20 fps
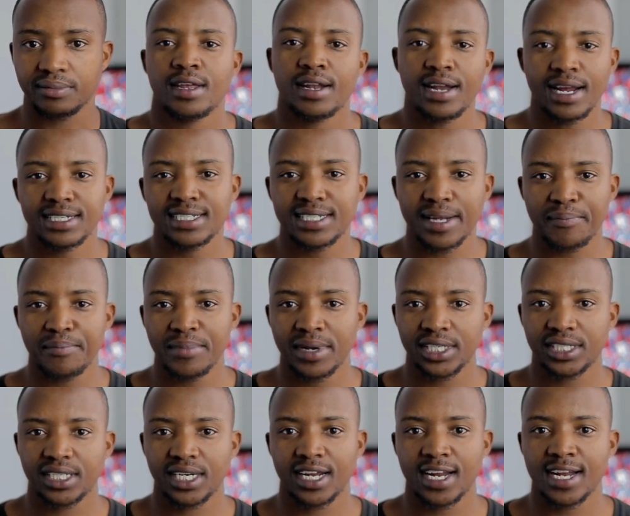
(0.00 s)
The next
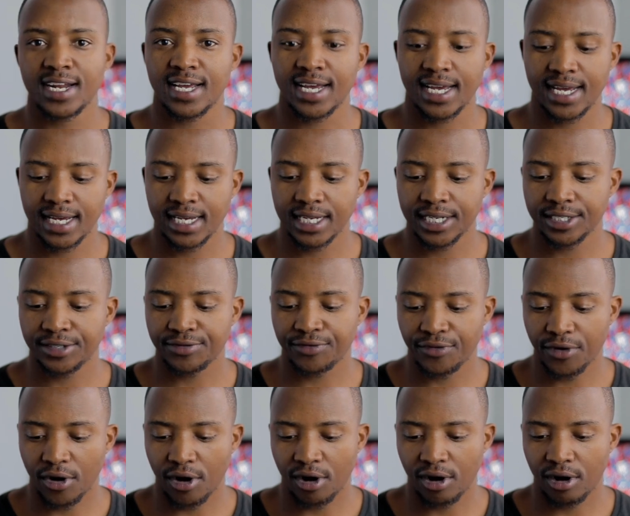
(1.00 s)
submission is
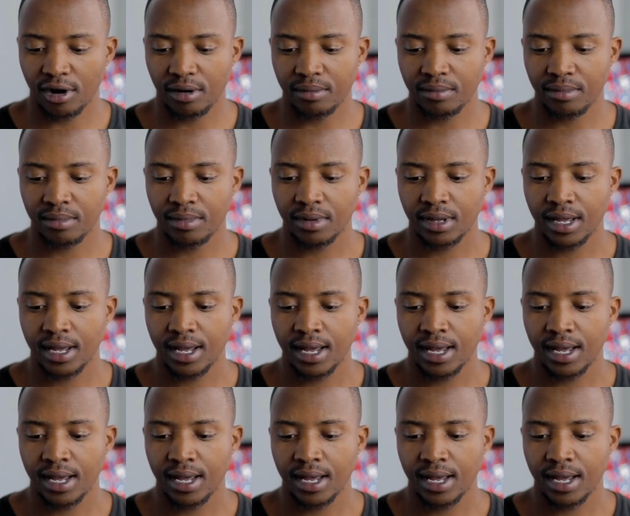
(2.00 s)
from